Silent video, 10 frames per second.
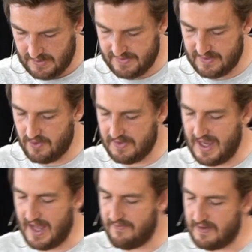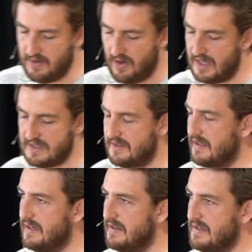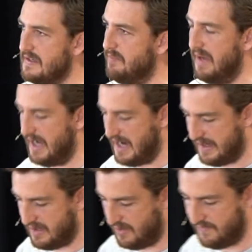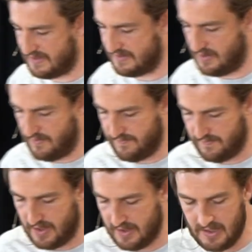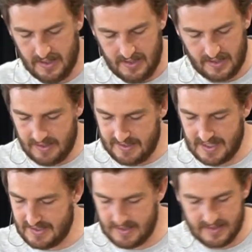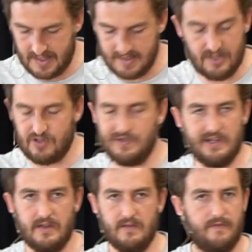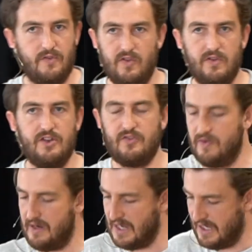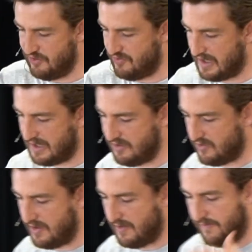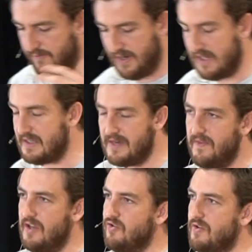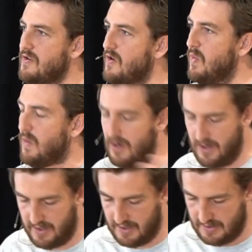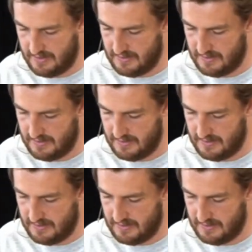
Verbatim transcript: So it's not that having nice things is bad in and of itself. No, Ecclesiastes says enjoy food, enjoy drink, enjoy your friends, even enjoy your work.